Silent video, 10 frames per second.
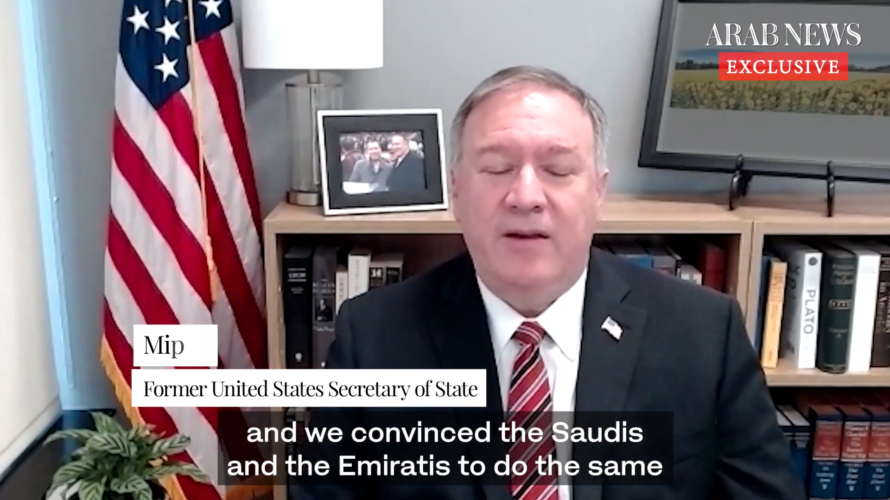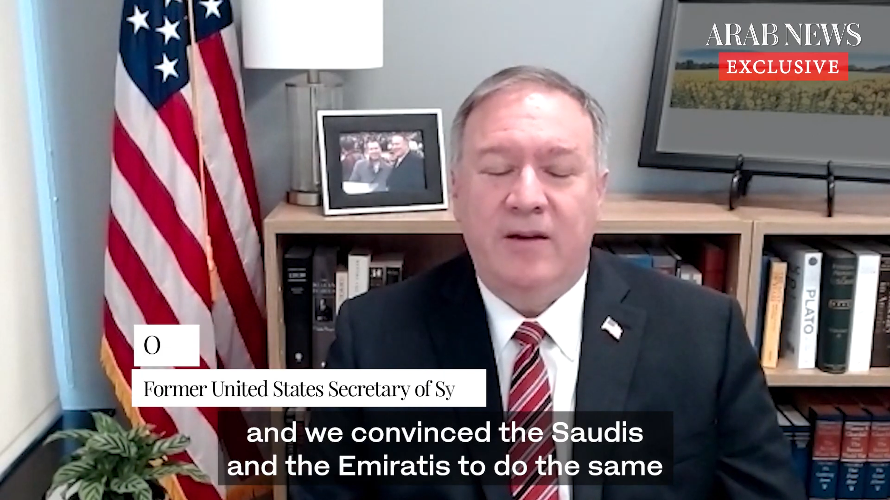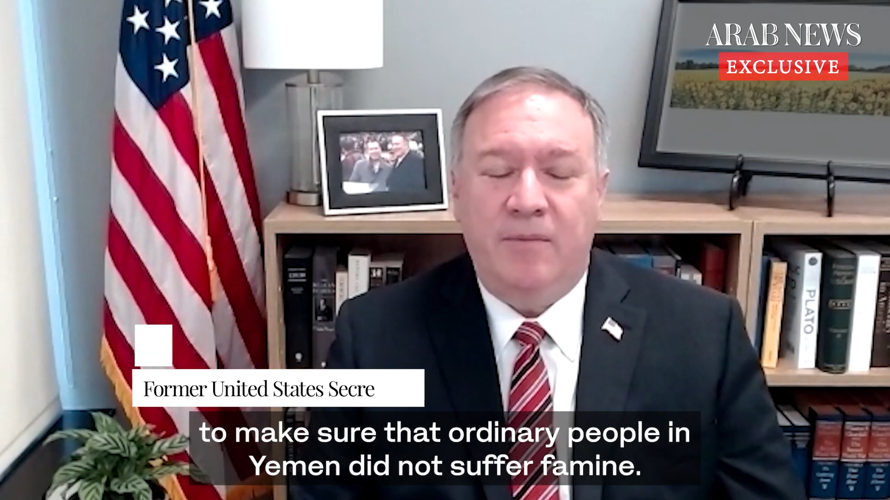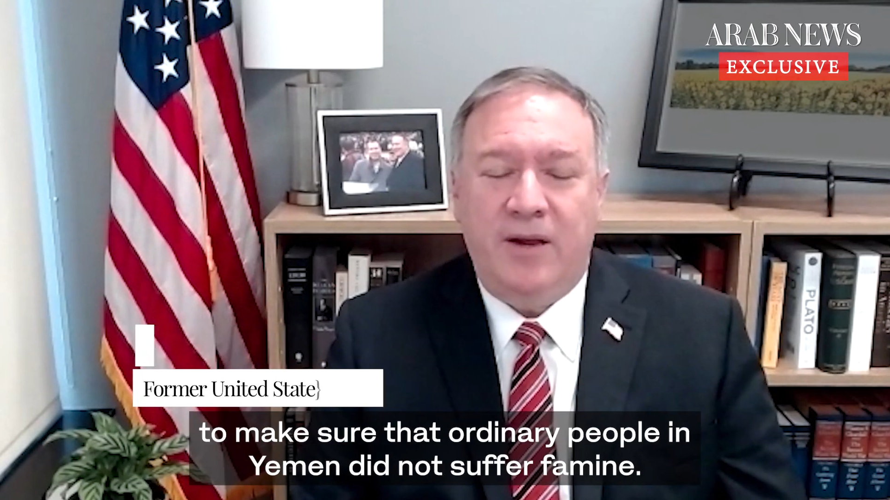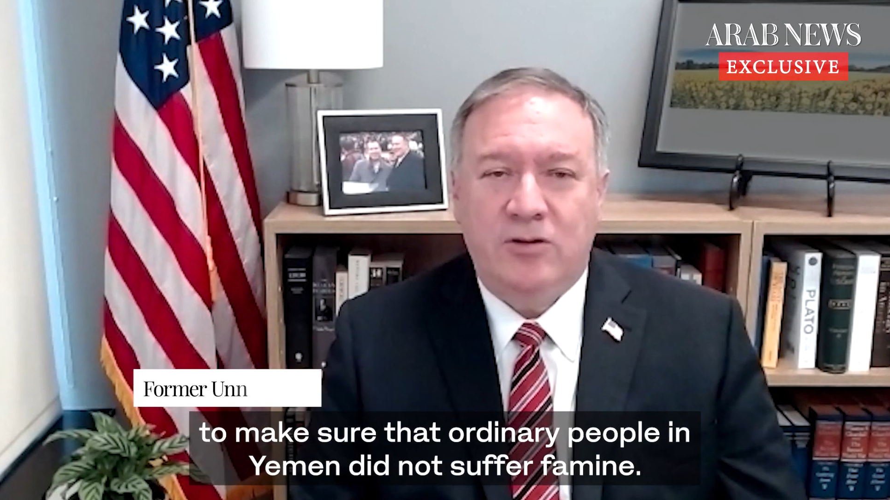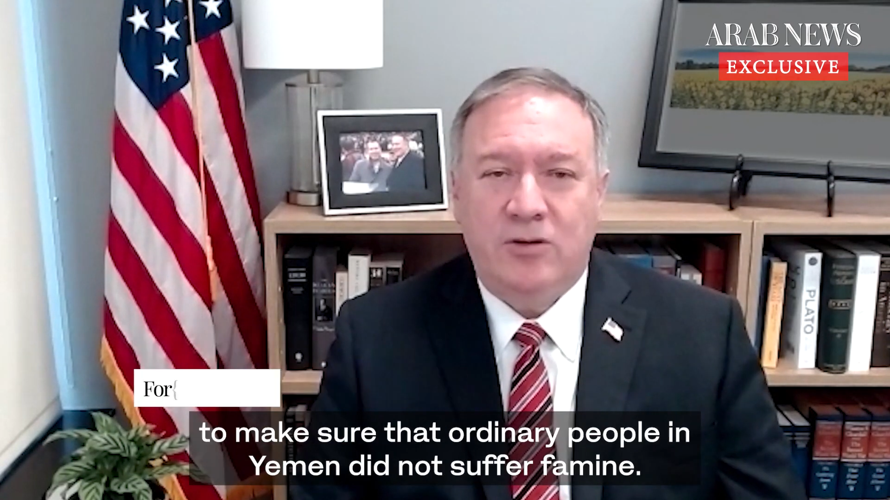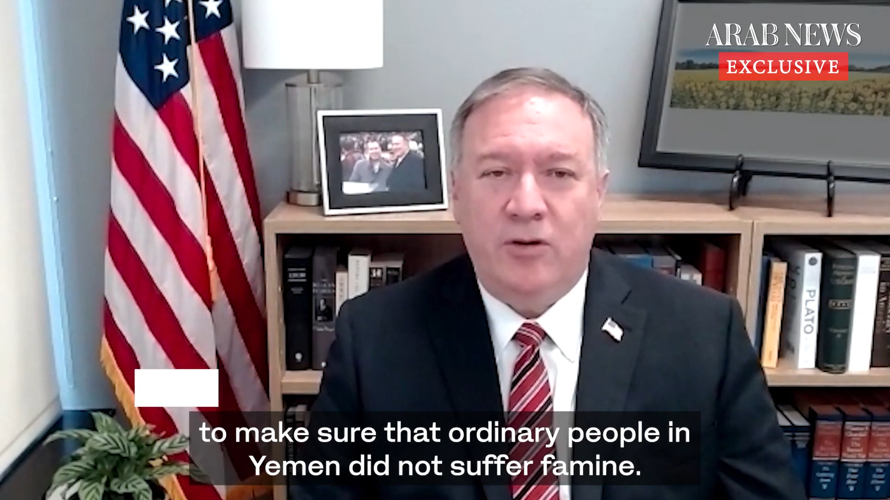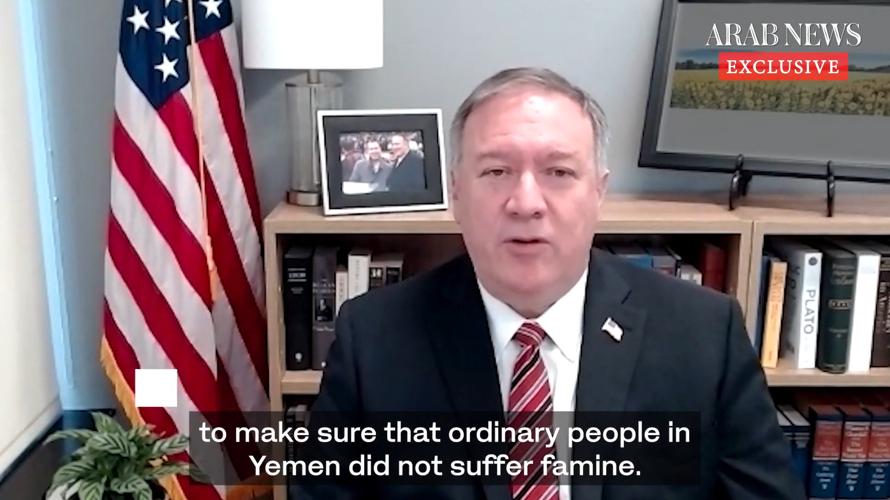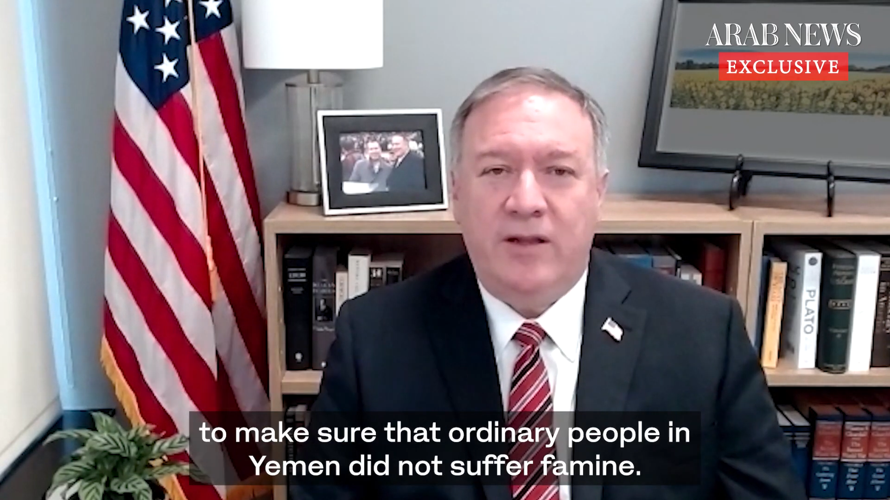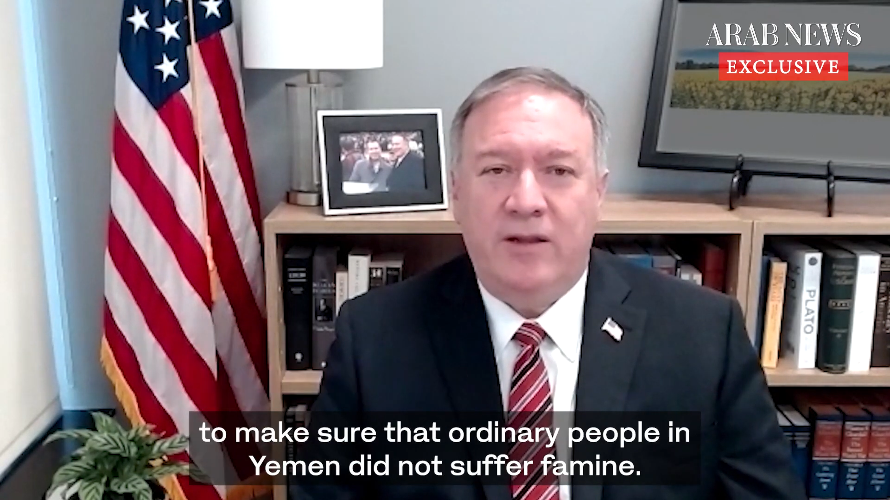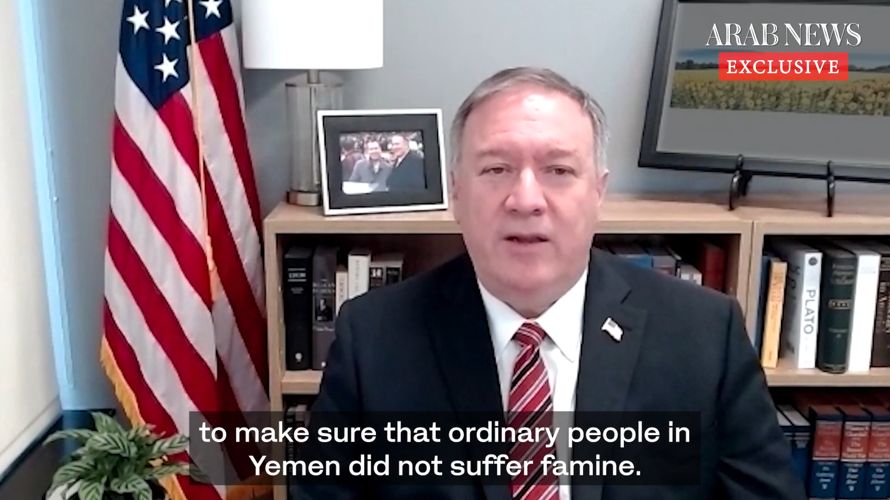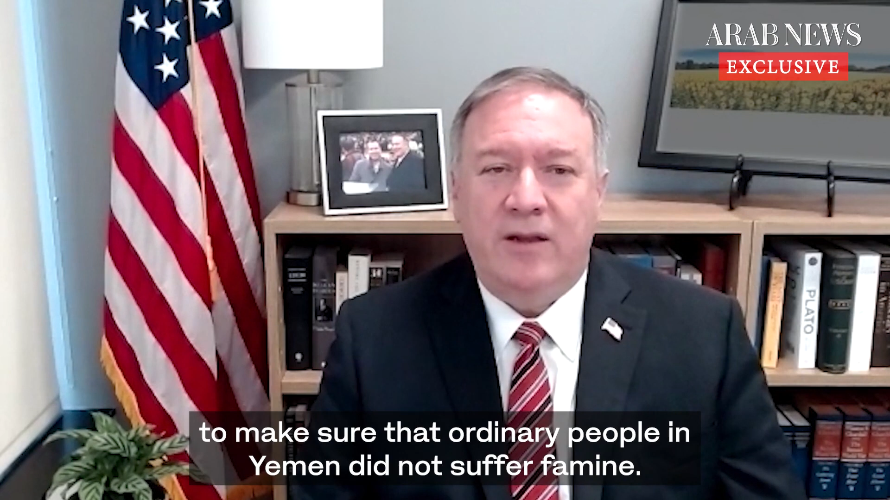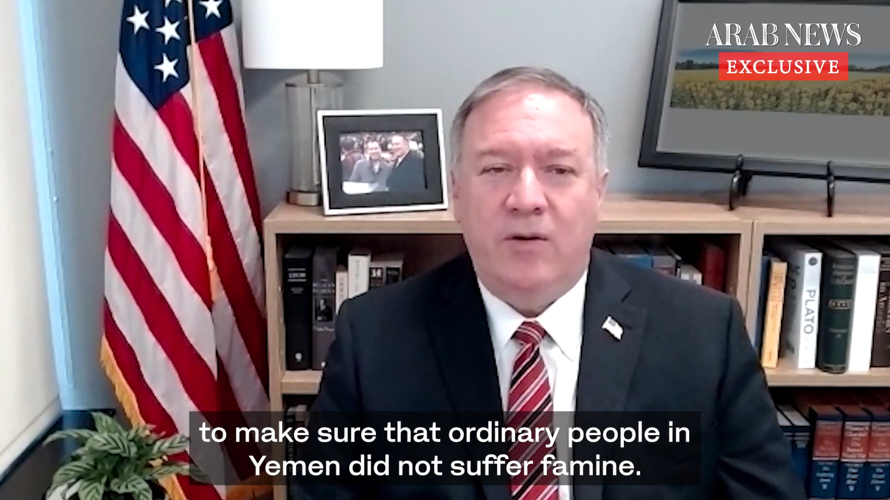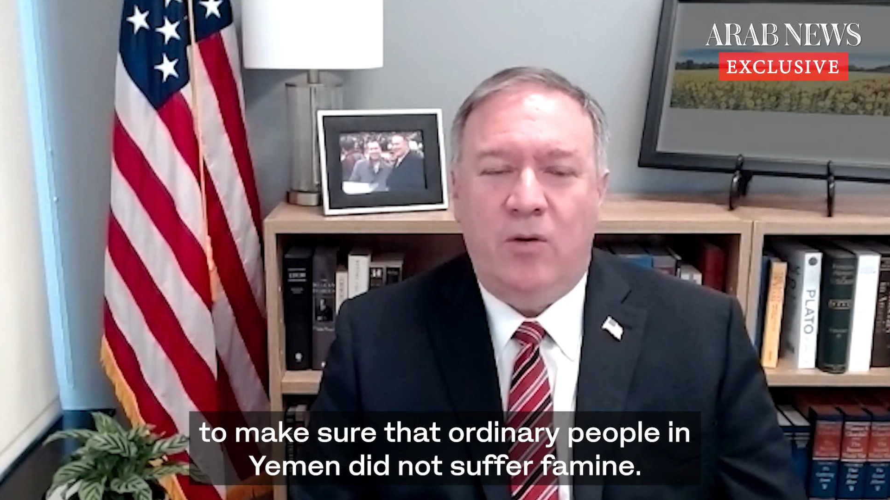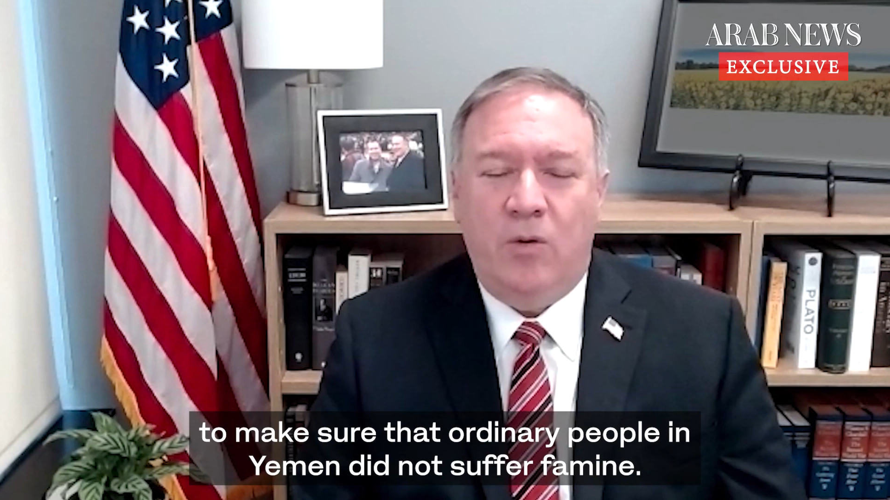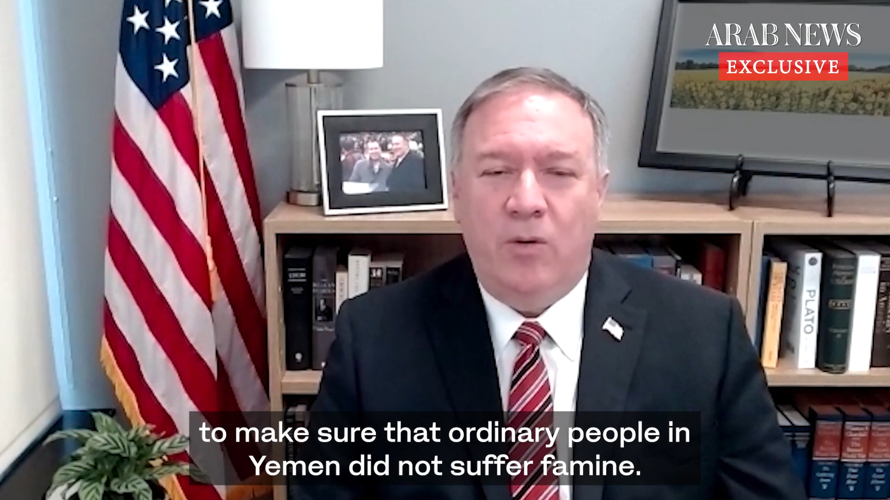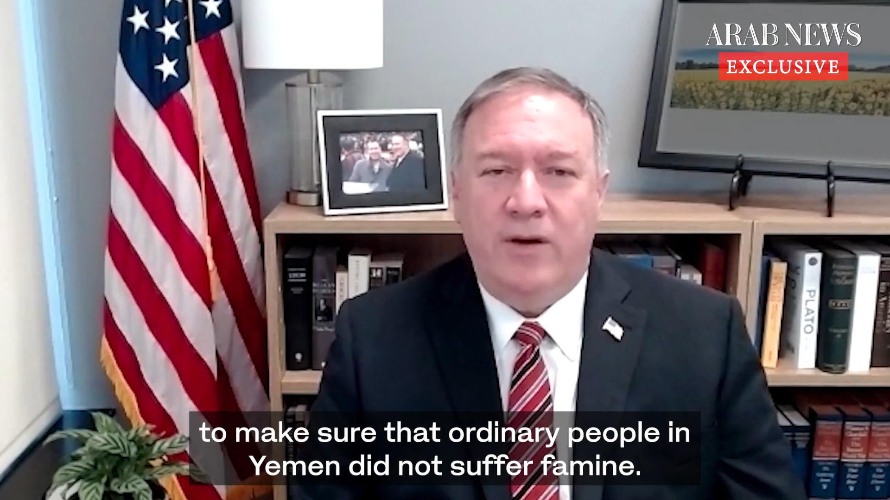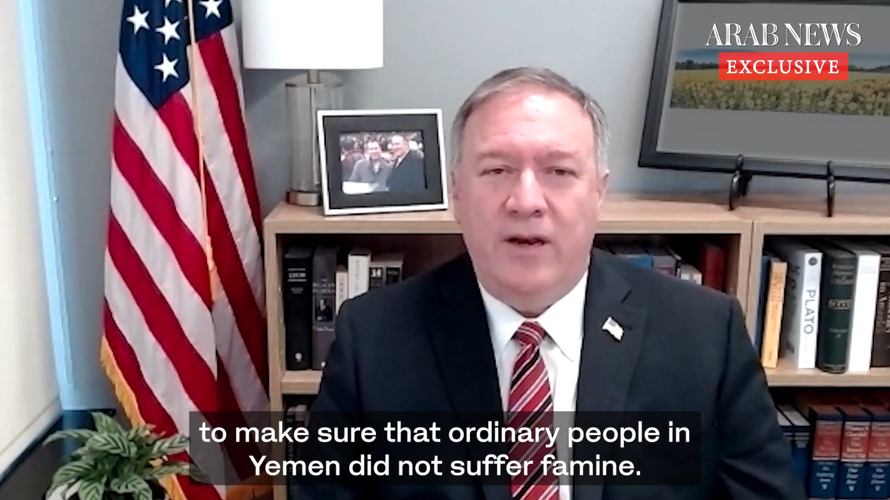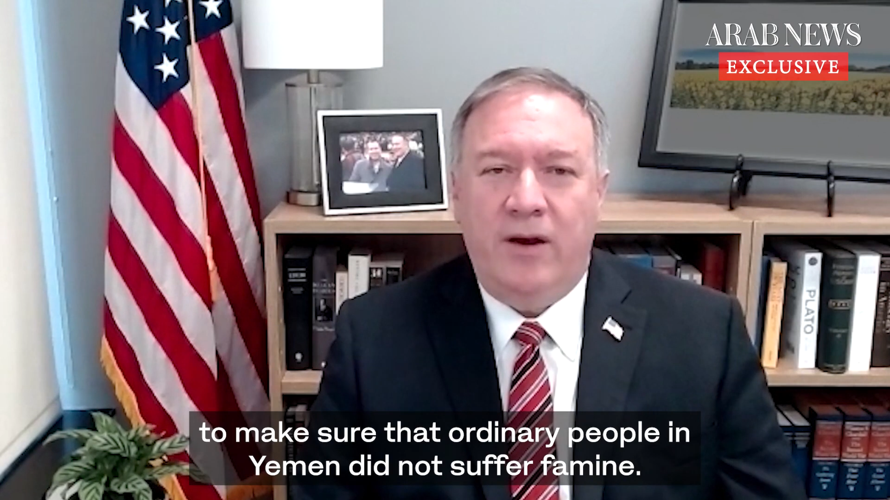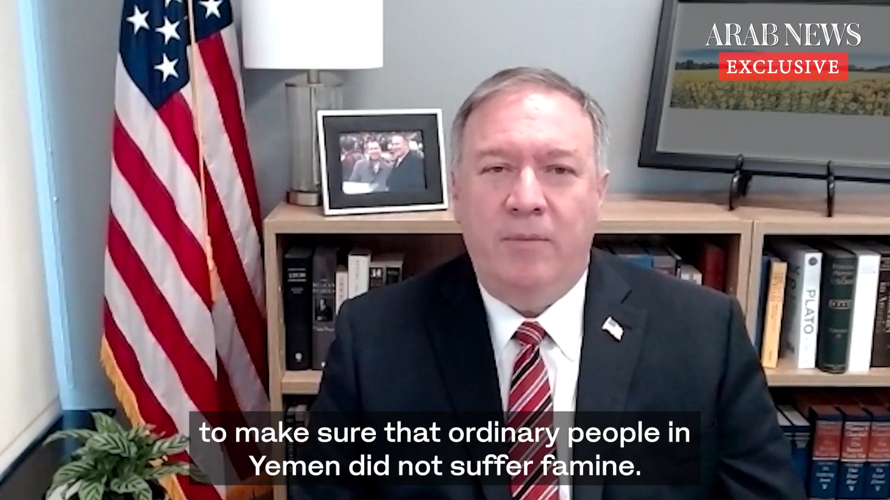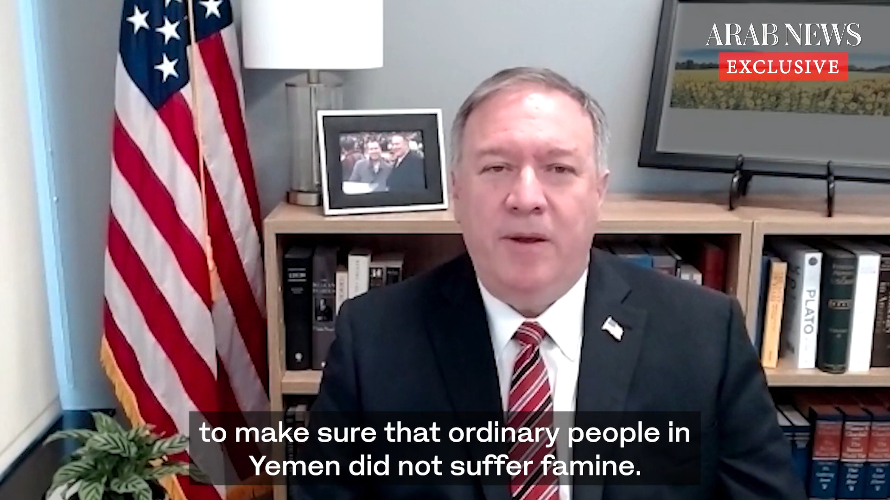to make sure that ordinary